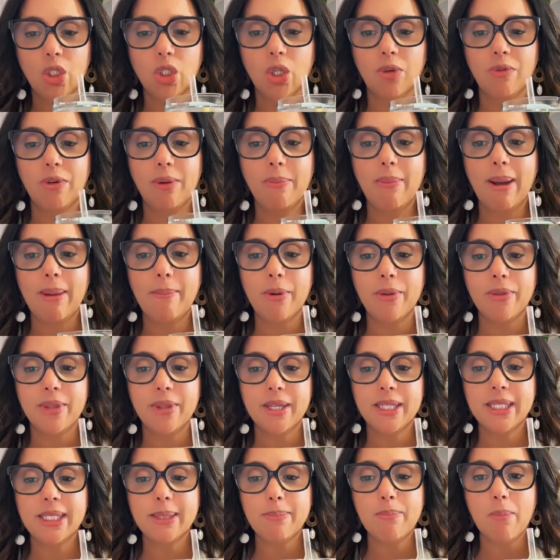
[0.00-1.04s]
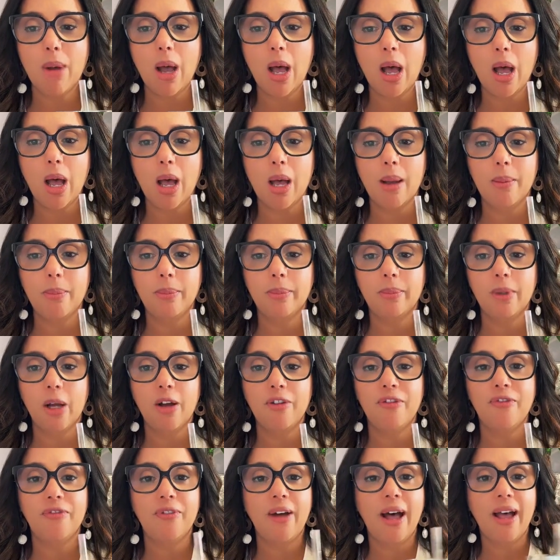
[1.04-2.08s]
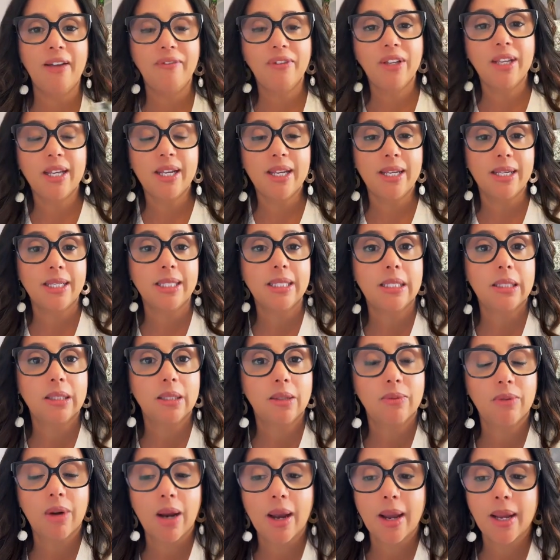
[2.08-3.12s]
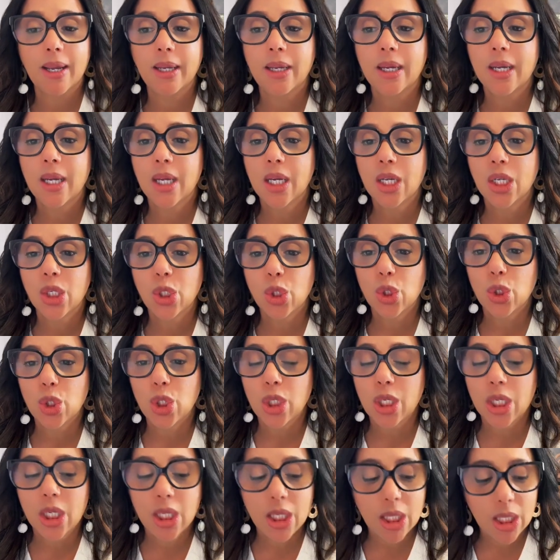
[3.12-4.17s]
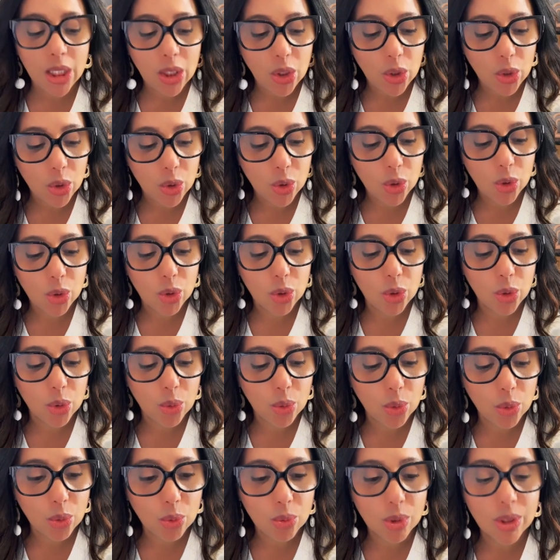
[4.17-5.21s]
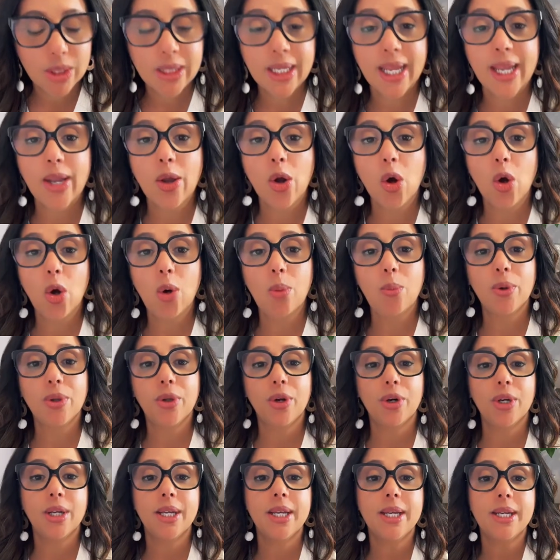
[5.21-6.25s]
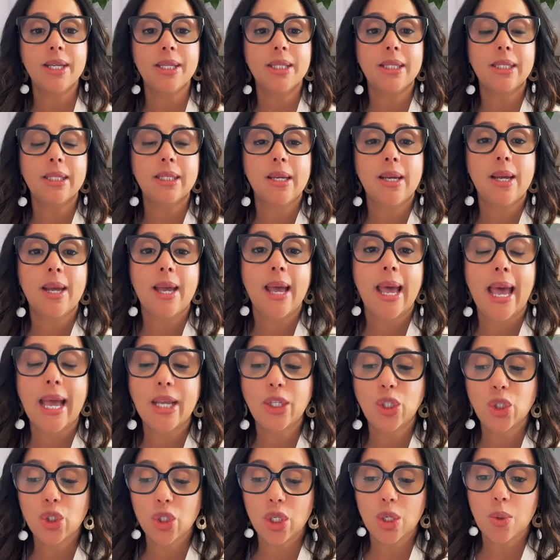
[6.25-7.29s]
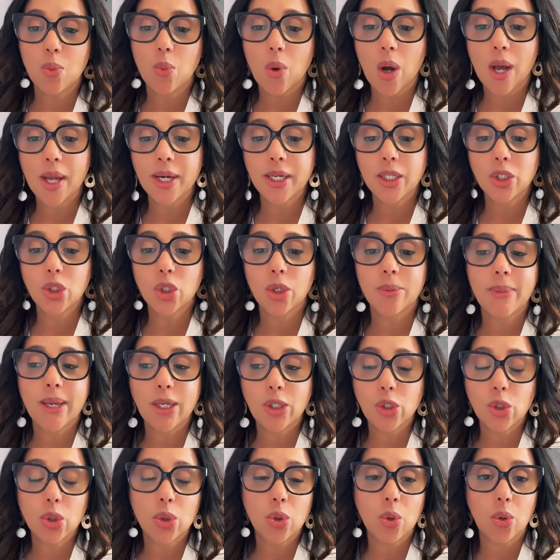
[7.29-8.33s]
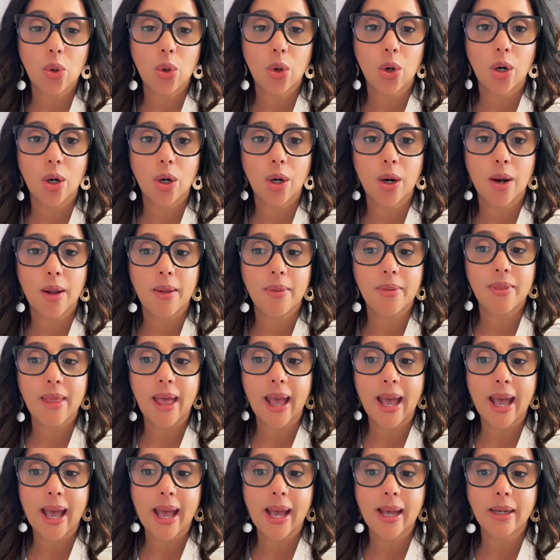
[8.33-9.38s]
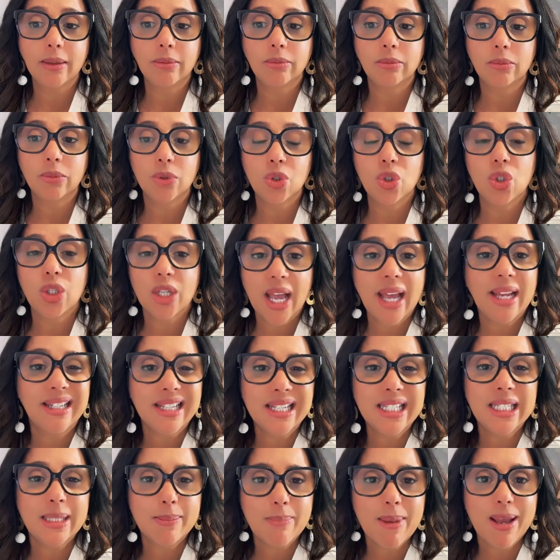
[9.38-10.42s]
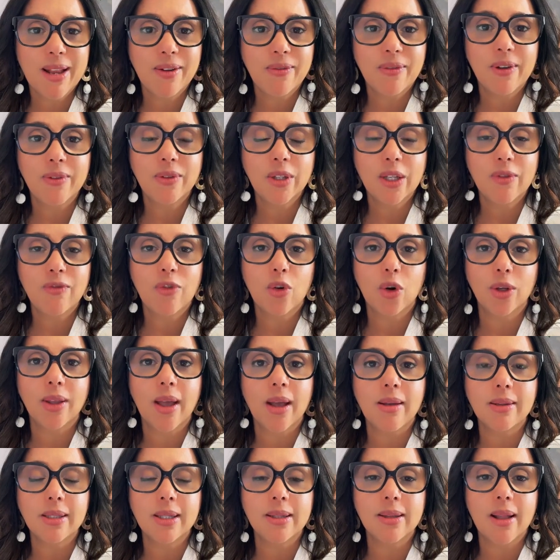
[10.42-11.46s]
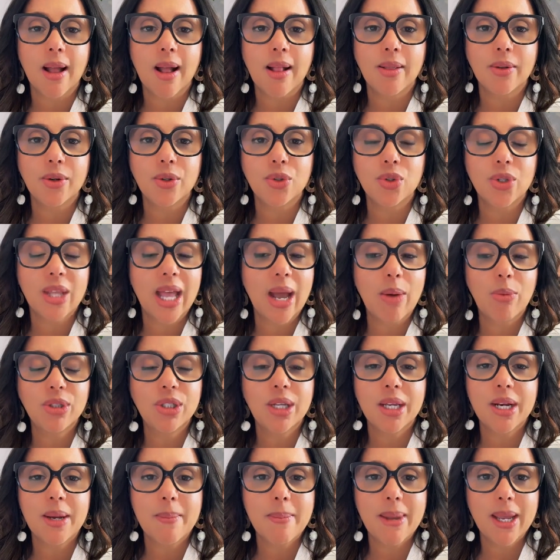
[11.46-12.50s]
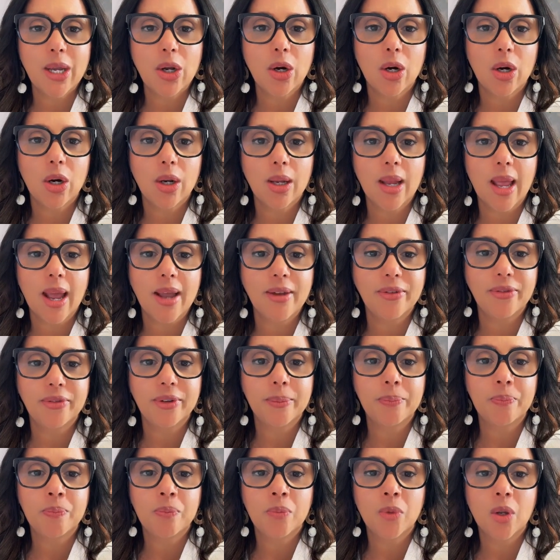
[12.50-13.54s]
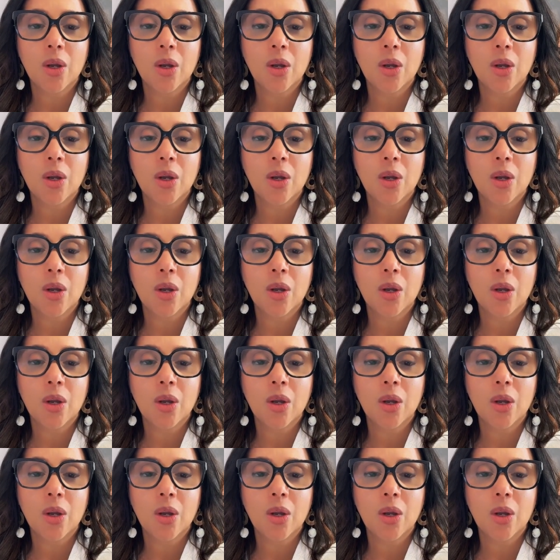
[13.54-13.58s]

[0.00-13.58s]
So remember, this mom of 5 kids, right? She used to stay home with her kids, and she wanted to make sure that she at least made $54,000. That was going to make her life.